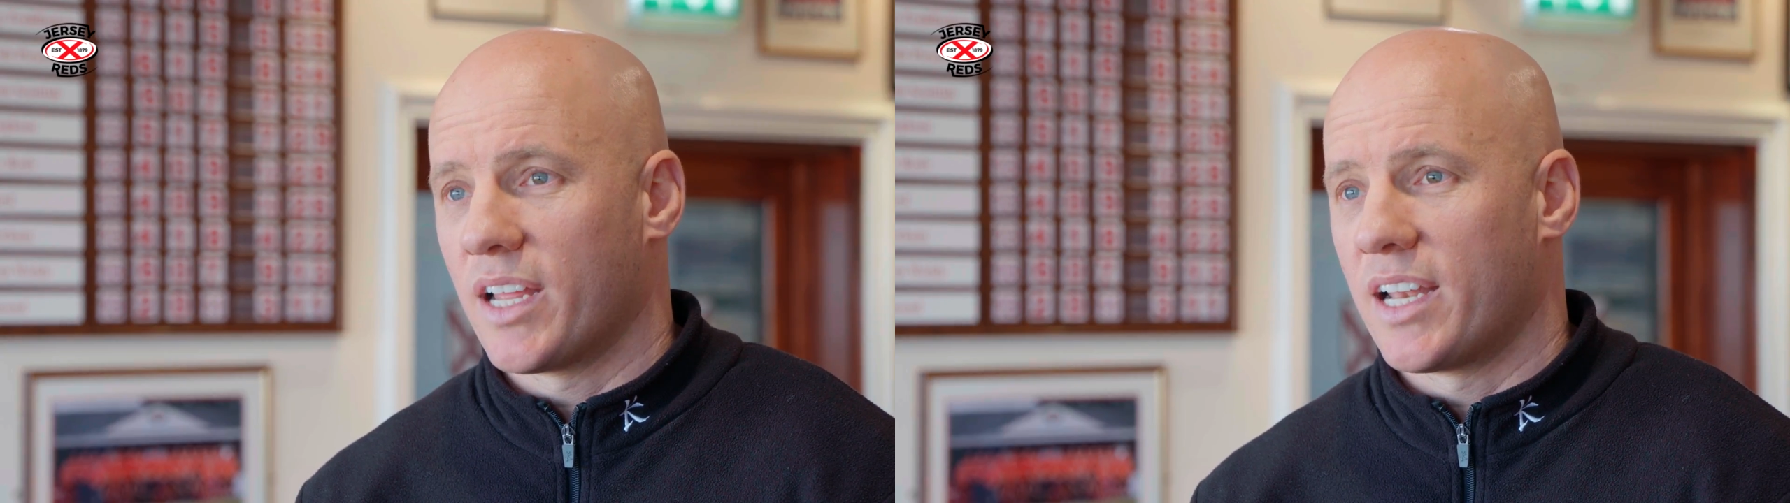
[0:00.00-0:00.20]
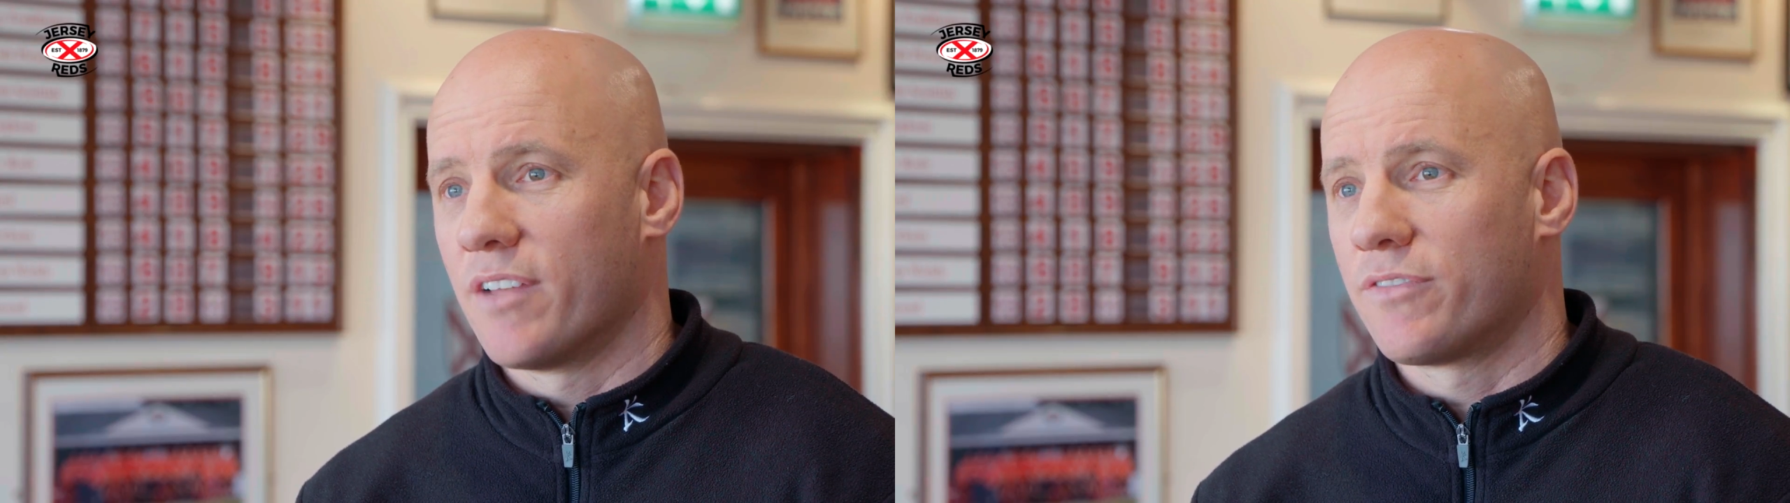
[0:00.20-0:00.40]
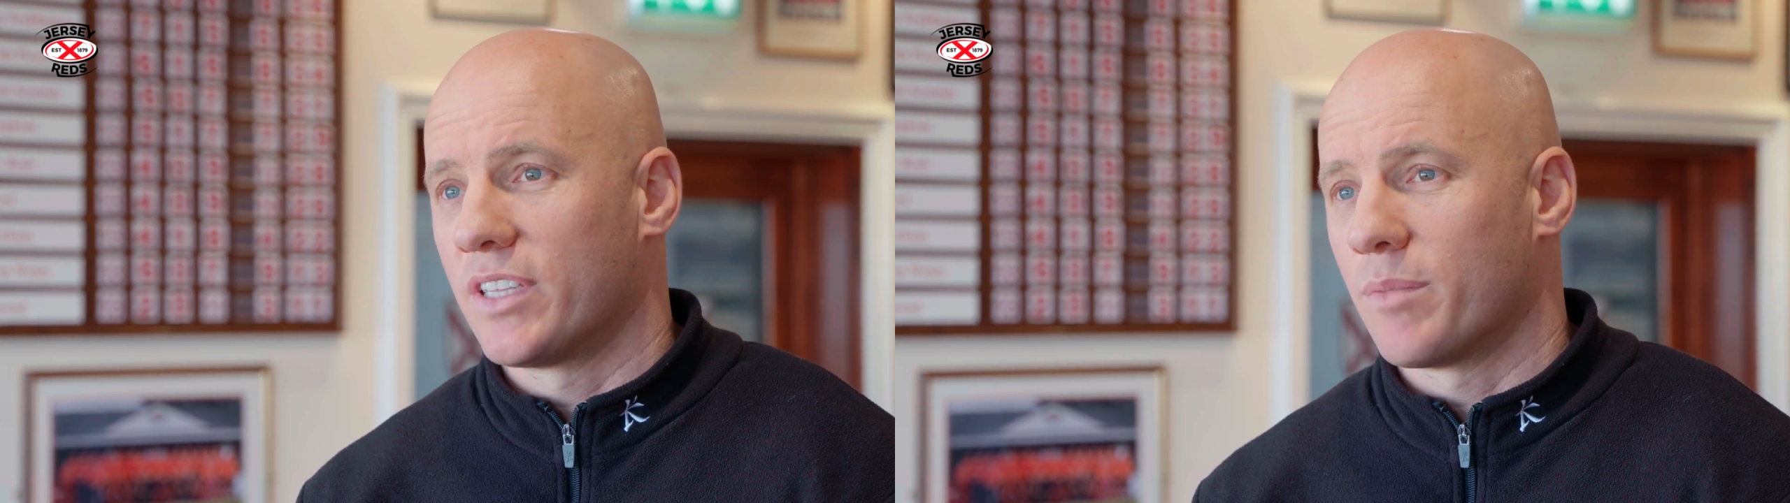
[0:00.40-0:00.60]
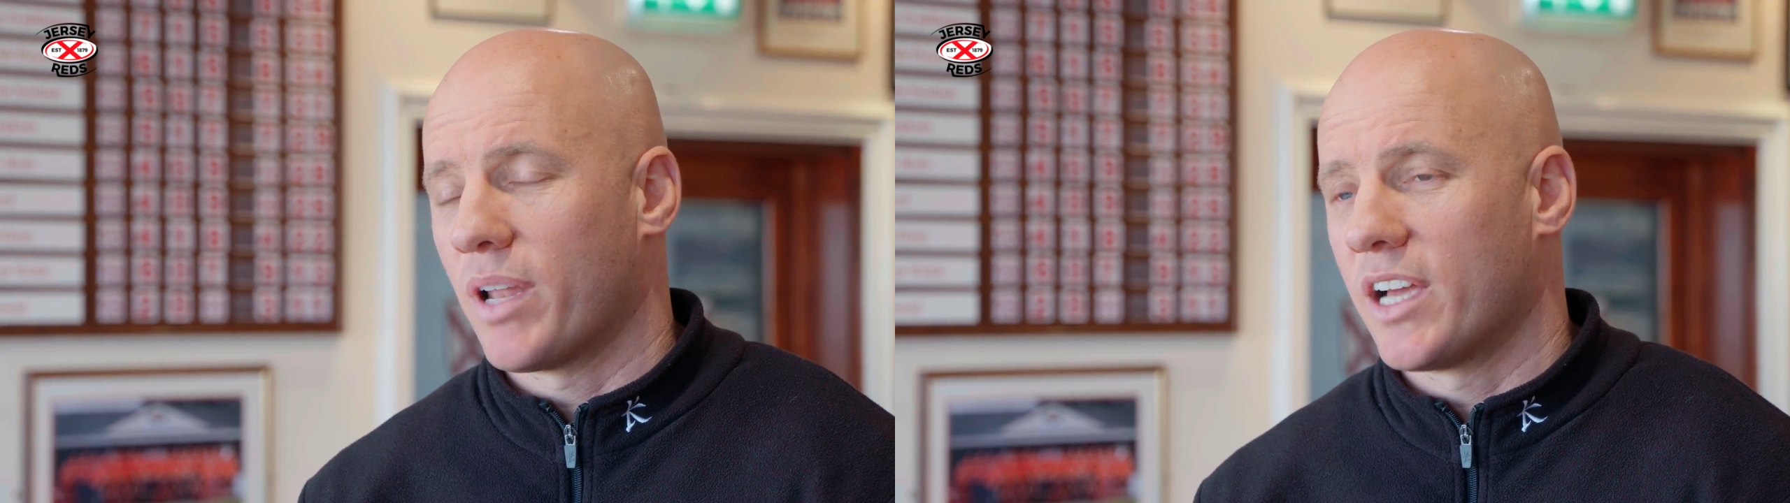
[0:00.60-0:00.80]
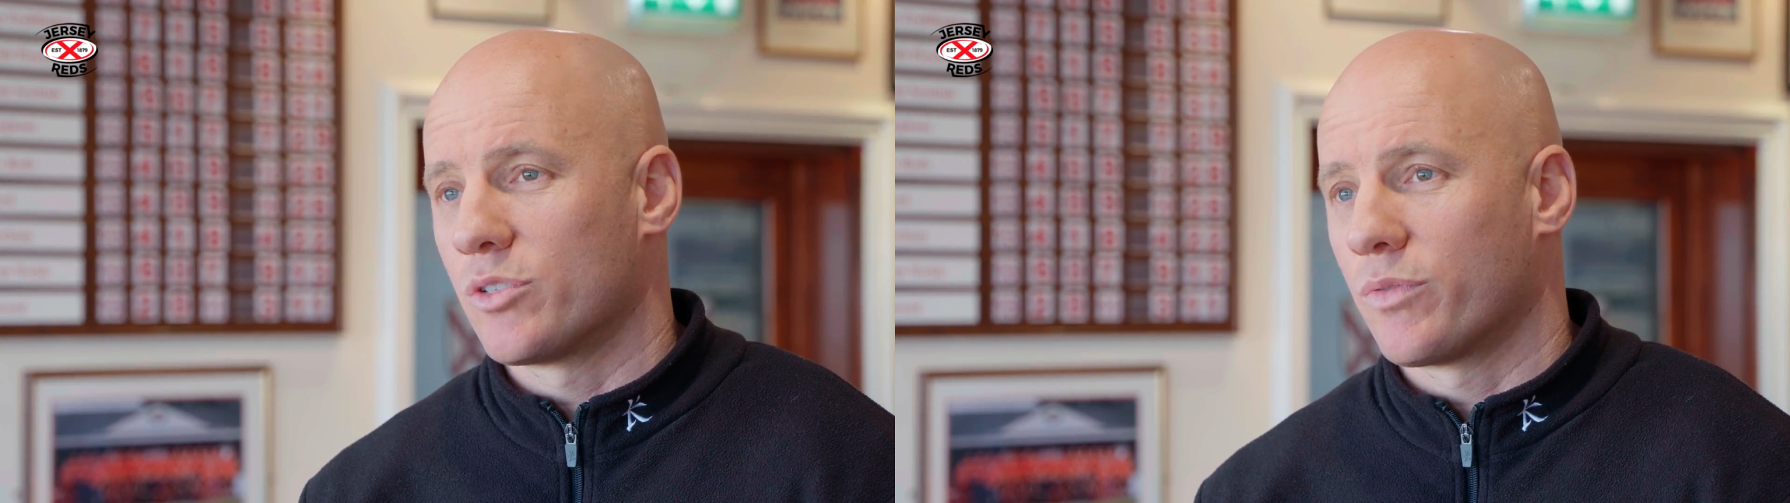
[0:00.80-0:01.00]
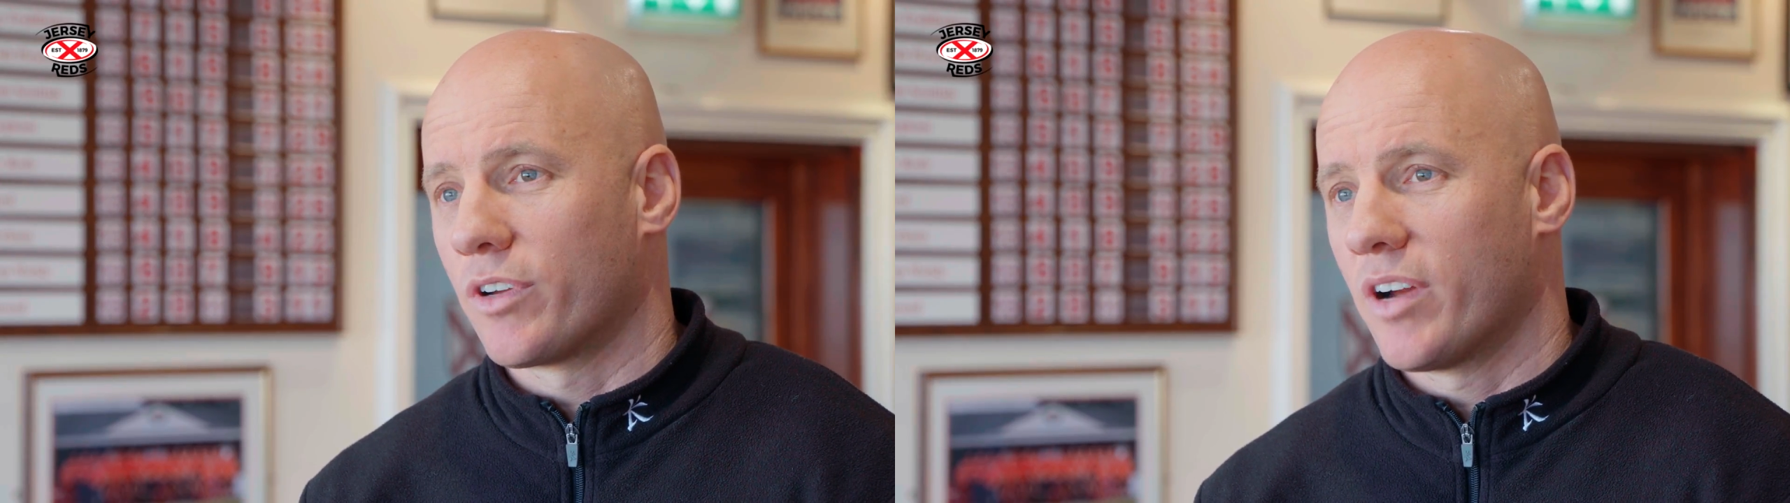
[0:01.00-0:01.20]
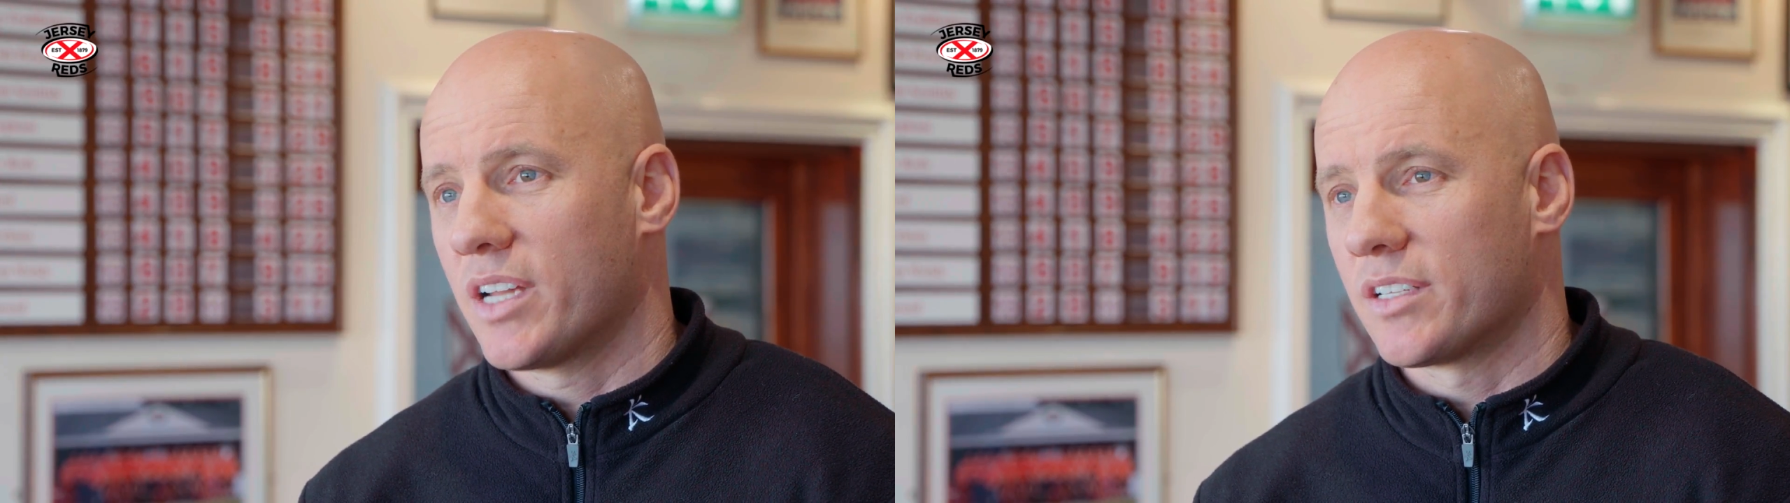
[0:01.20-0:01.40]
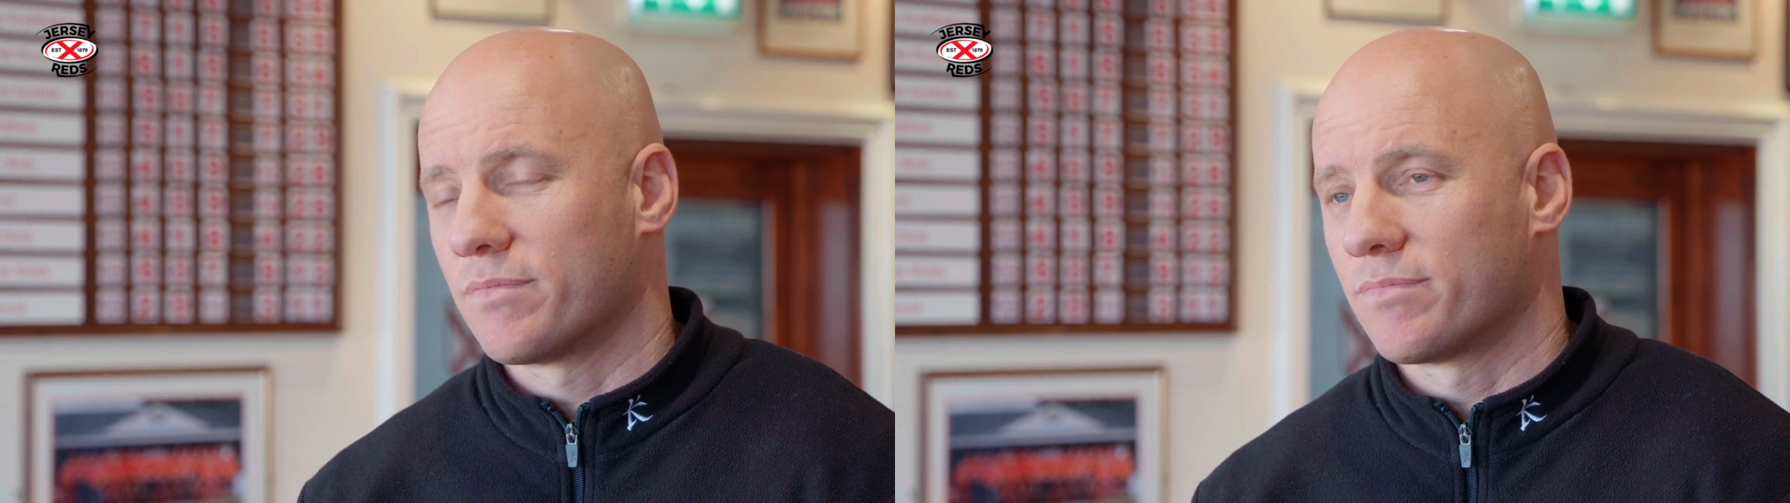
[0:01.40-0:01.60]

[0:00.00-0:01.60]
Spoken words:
lifting the players off the ground.